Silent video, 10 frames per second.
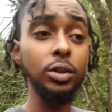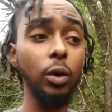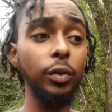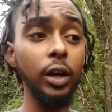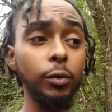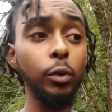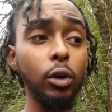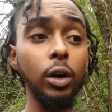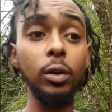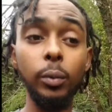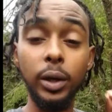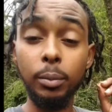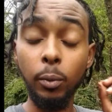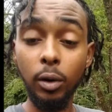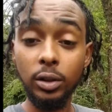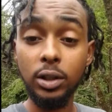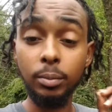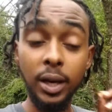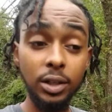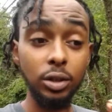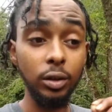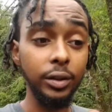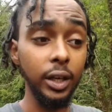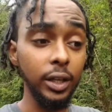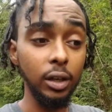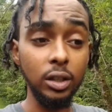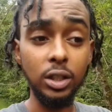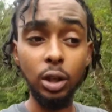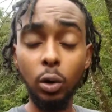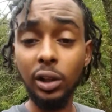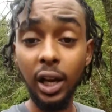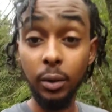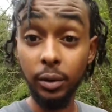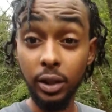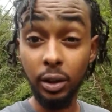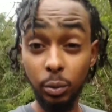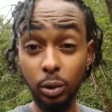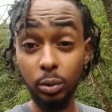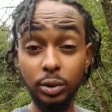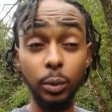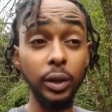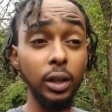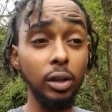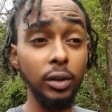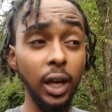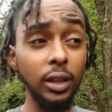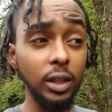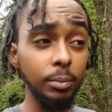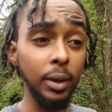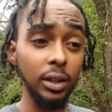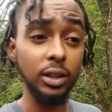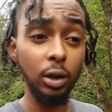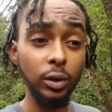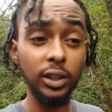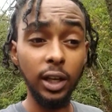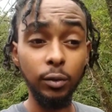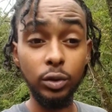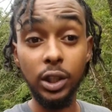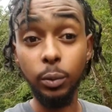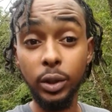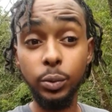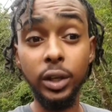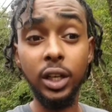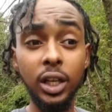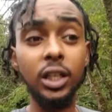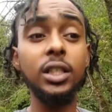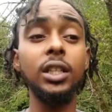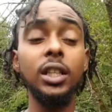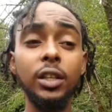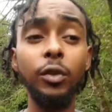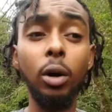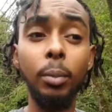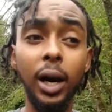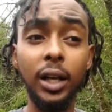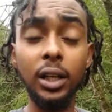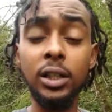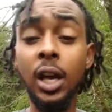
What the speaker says: So therefore, we want to make sure that there's no light within the room so we can create the melatonin levels in which we need to leave our body.